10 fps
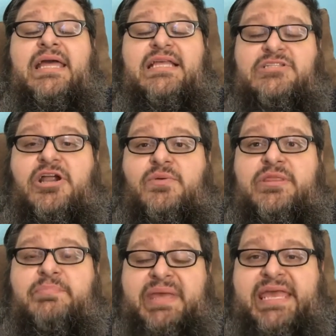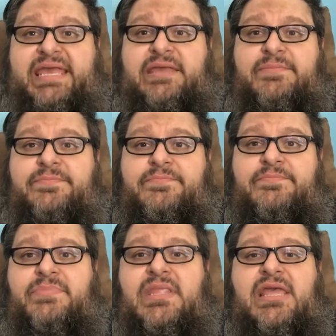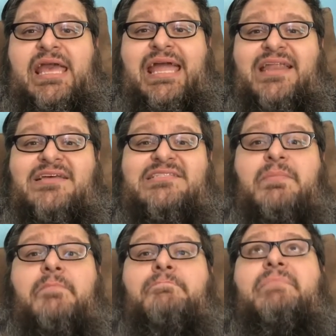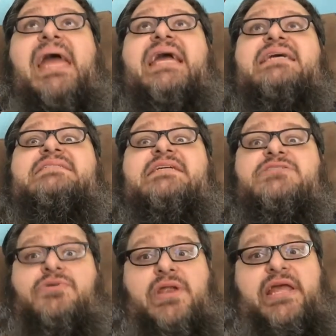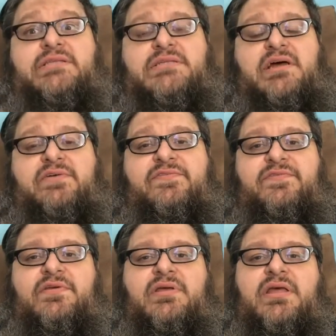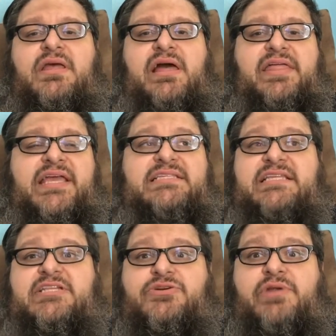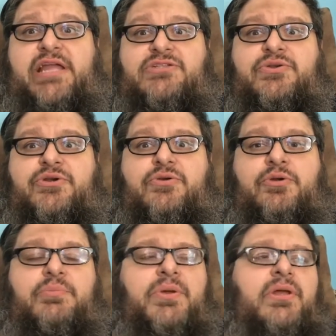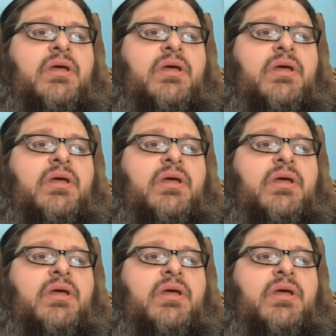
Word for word: It started with a P, and he does some amazing terrain stuff. I think he's in the terrain tutor group.